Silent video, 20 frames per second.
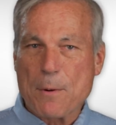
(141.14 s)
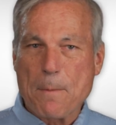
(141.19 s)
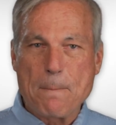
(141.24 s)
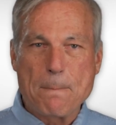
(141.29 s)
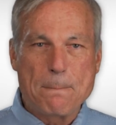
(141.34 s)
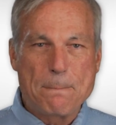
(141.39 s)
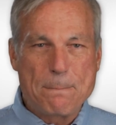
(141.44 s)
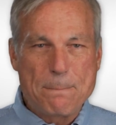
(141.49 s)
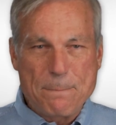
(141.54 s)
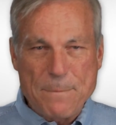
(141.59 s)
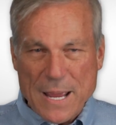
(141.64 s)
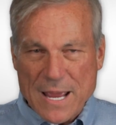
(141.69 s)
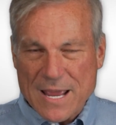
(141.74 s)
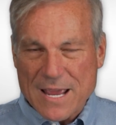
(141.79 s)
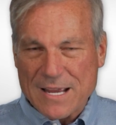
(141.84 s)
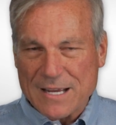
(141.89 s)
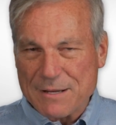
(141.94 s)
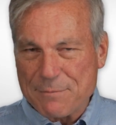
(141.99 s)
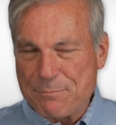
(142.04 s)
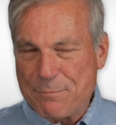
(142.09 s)

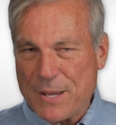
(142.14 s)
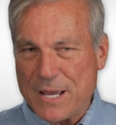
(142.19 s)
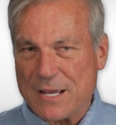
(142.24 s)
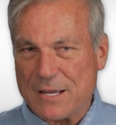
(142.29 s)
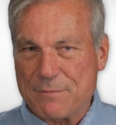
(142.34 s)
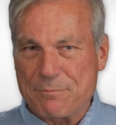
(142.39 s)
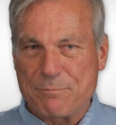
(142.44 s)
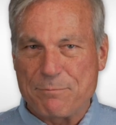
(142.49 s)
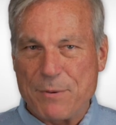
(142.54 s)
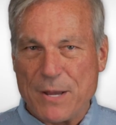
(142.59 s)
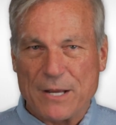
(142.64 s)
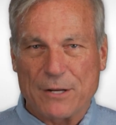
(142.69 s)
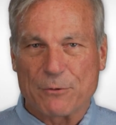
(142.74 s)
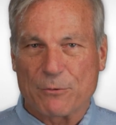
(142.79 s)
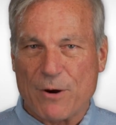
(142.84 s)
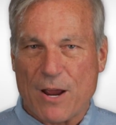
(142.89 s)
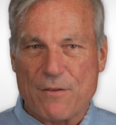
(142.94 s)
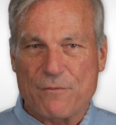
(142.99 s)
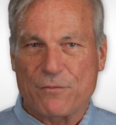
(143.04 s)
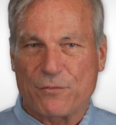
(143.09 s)
big
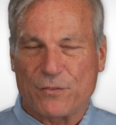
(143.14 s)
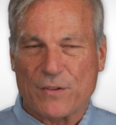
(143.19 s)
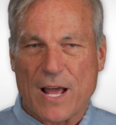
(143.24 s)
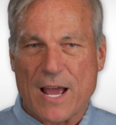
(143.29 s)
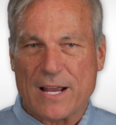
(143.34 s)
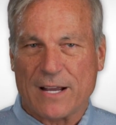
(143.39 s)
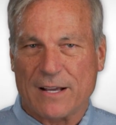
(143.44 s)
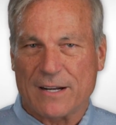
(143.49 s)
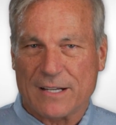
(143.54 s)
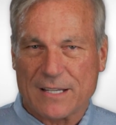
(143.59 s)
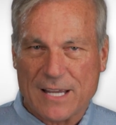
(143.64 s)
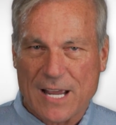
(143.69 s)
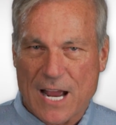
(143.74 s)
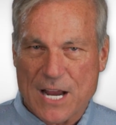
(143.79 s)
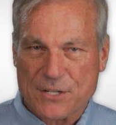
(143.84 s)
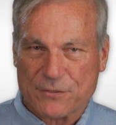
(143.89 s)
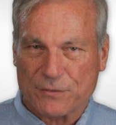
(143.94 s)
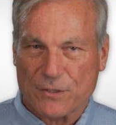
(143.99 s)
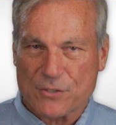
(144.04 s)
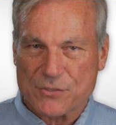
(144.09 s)
red flag on a
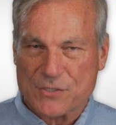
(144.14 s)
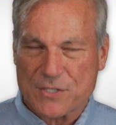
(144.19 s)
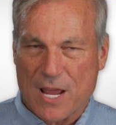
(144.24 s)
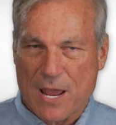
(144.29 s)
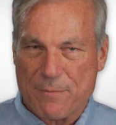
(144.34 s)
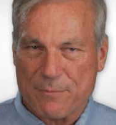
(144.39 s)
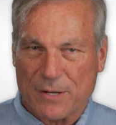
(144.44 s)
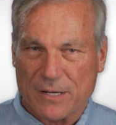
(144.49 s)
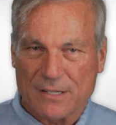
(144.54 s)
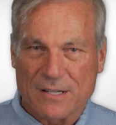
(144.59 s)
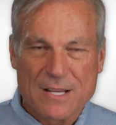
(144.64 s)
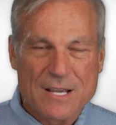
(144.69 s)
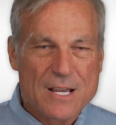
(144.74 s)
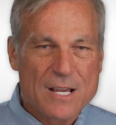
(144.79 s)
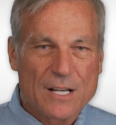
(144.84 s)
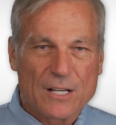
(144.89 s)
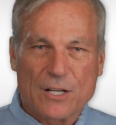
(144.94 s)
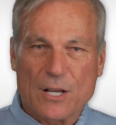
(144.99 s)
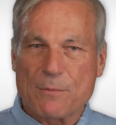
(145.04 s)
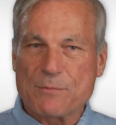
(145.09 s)
cash flow statement
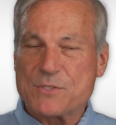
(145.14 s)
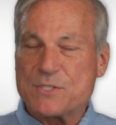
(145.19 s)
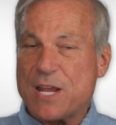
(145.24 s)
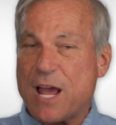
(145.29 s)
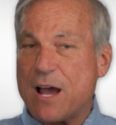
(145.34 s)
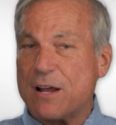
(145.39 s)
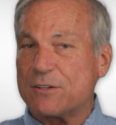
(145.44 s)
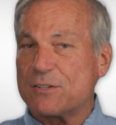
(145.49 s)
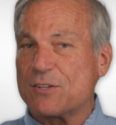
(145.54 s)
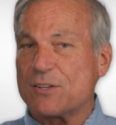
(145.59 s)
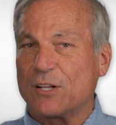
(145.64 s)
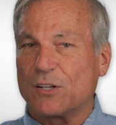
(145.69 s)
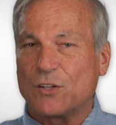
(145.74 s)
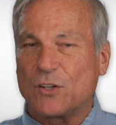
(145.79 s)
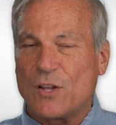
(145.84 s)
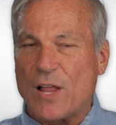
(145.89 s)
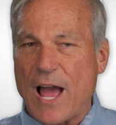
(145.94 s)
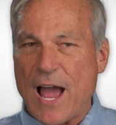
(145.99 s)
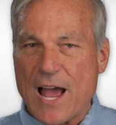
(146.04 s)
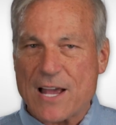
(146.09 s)
comes down to the
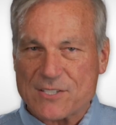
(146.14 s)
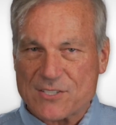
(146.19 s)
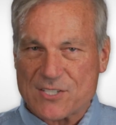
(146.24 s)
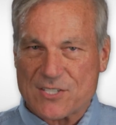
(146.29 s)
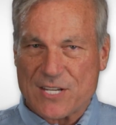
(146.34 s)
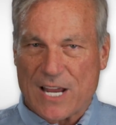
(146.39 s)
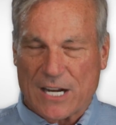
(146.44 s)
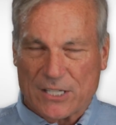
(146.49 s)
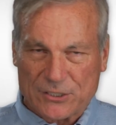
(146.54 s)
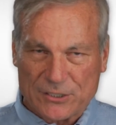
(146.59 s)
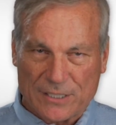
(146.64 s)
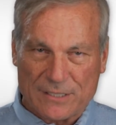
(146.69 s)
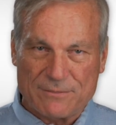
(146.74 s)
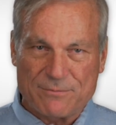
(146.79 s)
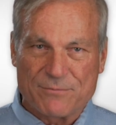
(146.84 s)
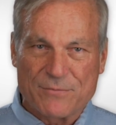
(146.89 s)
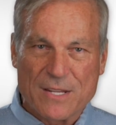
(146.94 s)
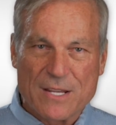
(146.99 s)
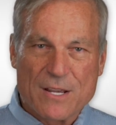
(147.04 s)
last section,